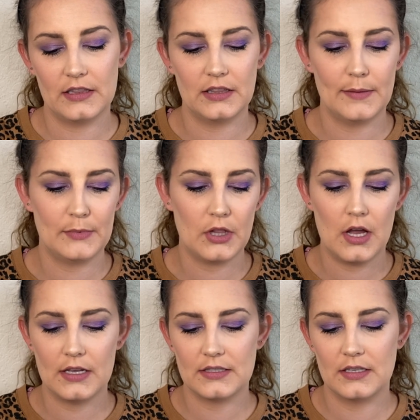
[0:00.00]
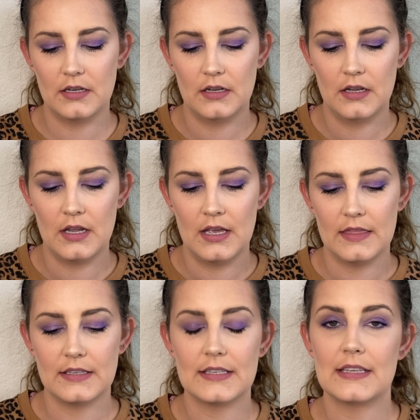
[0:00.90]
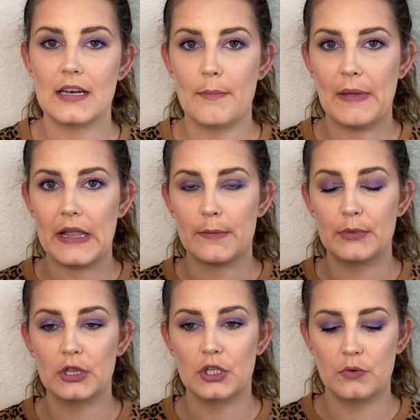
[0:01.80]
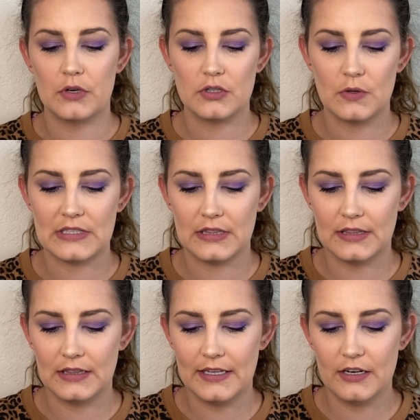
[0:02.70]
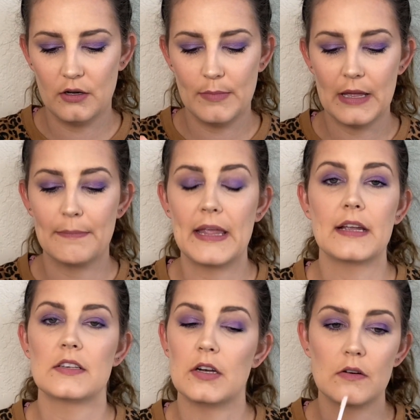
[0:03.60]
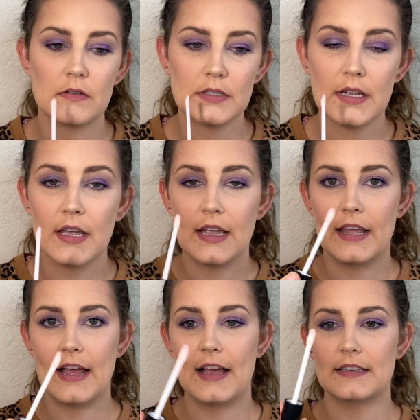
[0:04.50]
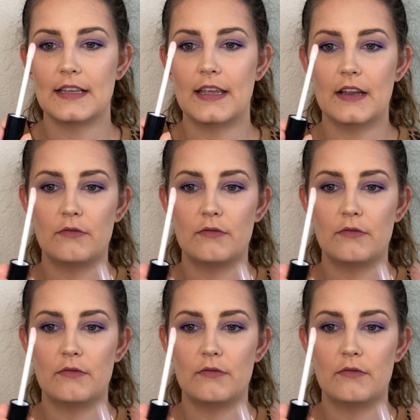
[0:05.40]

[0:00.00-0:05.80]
Lip Gloss. This is in Pink Balloon, so it's a little bit pink toned, and it has a